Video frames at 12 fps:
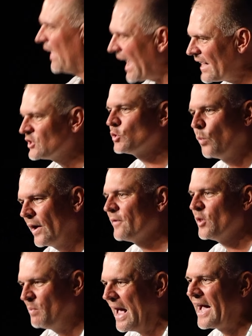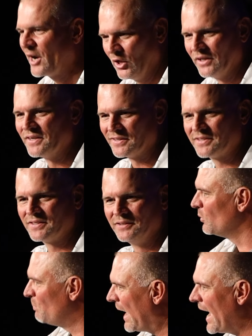That's where the battle is.
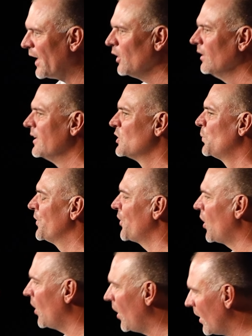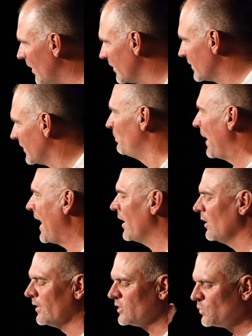The battle is with our heart. The
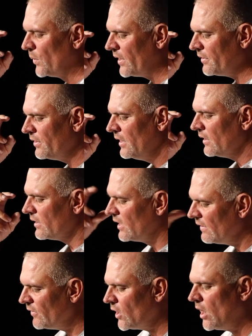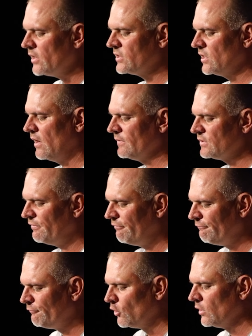battle is with giving ourselves
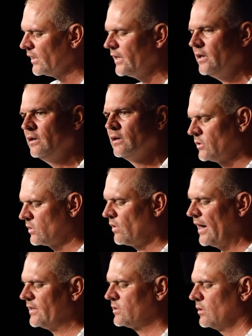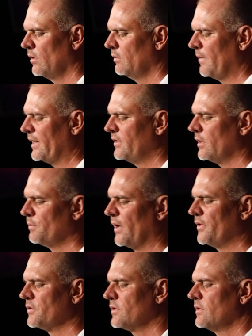fully to Christ. So, my dear
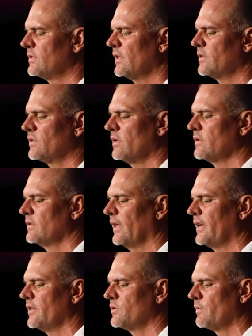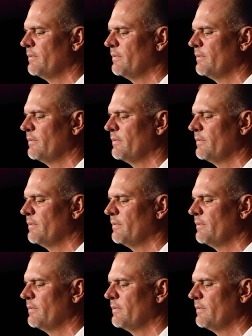brothers and sisters, let us